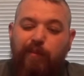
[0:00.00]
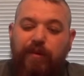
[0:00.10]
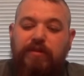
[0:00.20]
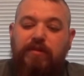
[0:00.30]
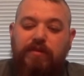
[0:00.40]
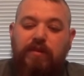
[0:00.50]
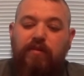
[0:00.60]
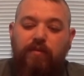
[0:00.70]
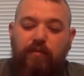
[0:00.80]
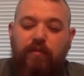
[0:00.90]
But you
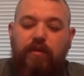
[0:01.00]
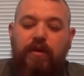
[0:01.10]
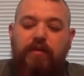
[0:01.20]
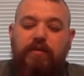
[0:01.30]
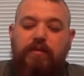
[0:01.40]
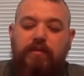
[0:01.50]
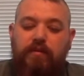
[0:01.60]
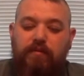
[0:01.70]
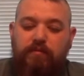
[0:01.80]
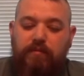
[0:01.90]
don't want
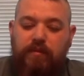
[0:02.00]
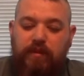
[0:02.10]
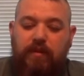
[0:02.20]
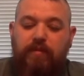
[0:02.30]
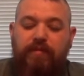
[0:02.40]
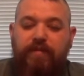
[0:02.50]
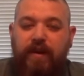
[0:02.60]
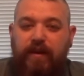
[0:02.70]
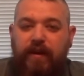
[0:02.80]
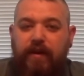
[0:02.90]
to come to
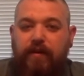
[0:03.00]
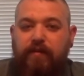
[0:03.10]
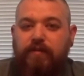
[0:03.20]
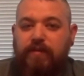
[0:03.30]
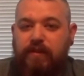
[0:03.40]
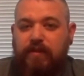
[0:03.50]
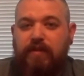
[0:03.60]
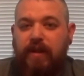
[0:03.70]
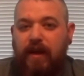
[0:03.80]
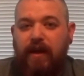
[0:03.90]
find out
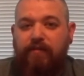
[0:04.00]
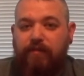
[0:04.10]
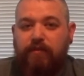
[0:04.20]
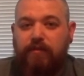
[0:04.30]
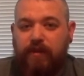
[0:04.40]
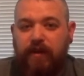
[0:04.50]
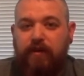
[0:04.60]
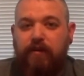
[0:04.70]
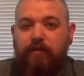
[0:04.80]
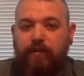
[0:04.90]
6.5 years
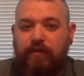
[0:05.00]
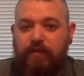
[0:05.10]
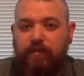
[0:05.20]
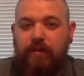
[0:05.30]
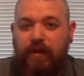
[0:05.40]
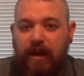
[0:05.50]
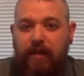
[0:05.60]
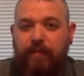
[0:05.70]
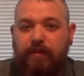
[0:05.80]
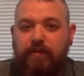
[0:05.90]
later, when something
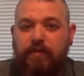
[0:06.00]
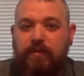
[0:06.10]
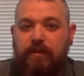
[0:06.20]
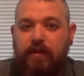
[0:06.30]
happens,